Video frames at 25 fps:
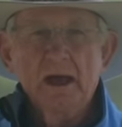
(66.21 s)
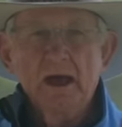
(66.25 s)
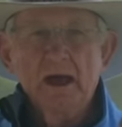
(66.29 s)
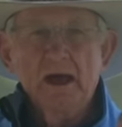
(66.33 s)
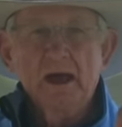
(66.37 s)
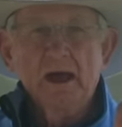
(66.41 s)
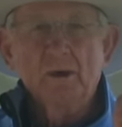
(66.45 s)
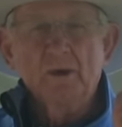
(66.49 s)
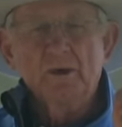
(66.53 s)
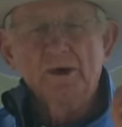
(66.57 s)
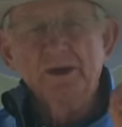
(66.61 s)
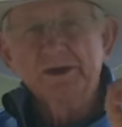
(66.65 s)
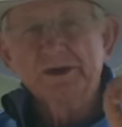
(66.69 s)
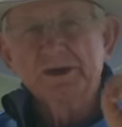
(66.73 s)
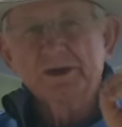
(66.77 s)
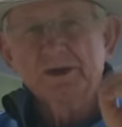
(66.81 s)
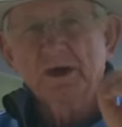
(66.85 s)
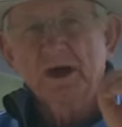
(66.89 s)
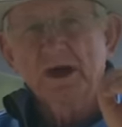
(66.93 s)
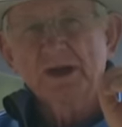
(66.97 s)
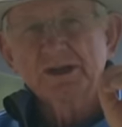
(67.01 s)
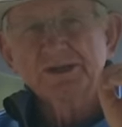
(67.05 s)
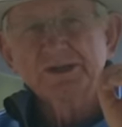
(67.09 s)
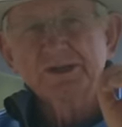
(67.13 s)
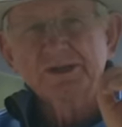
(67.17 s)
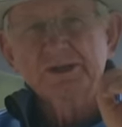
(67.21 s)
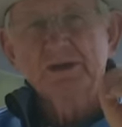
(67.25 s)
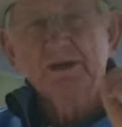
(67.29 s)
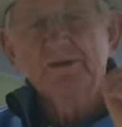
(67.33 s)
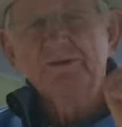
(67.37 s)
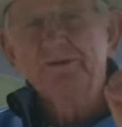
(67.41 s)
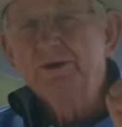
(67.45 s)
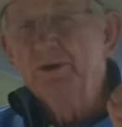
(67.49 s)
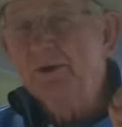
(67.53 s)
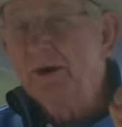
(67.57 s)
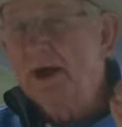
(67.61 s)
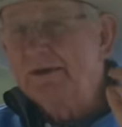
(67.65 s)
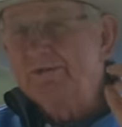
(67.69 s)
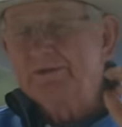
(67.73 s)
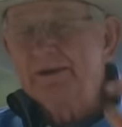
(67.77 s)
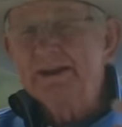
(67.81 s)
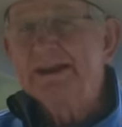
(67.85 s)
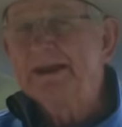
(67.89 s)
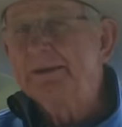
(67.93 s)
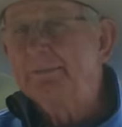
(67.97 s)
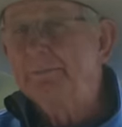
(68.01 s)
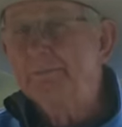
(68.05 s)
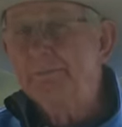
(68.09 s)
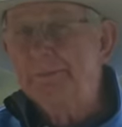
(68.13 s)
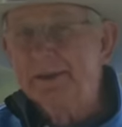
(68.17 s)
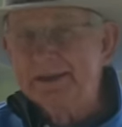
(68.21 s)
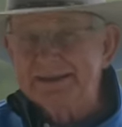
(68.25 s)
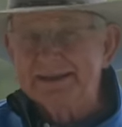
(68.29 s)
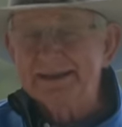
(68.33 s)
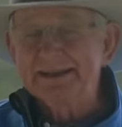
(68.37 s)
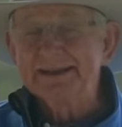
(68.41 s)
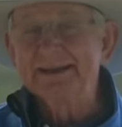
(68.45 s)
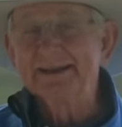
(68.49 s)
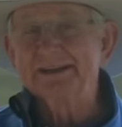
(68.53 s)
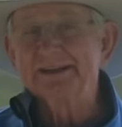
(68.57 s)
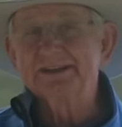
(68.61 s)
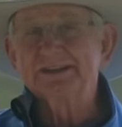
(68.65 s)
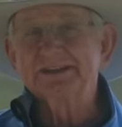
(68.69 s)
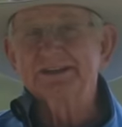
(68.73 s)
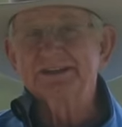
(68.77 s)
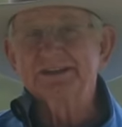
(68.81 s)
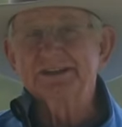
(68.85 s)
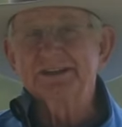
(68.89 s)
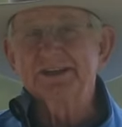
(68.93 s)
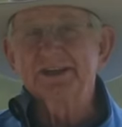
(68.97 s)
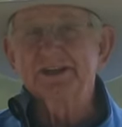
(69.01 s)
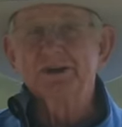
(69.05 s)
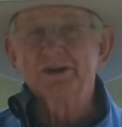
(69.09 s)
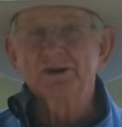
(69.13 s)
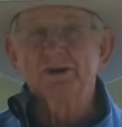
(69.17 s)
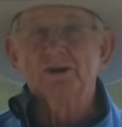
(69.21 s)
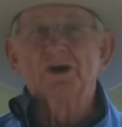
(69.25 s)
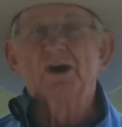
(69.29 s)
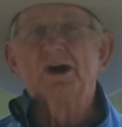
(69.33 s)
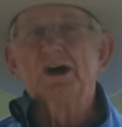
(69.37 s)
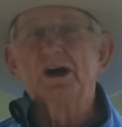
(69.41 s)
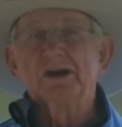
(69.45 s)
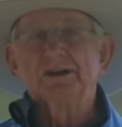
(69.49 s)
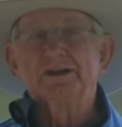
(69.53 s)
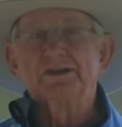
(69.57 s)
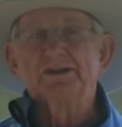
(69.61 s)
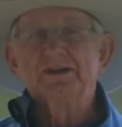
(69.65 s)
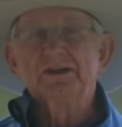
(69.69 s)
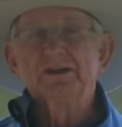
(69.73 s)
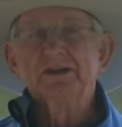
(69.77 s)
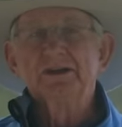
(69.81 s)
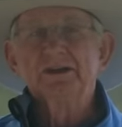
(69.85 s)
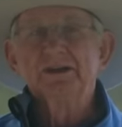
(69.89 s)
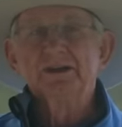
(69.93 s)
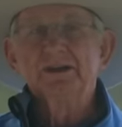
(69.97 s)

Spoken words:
I want to ask you, if you have any bitterness in your heart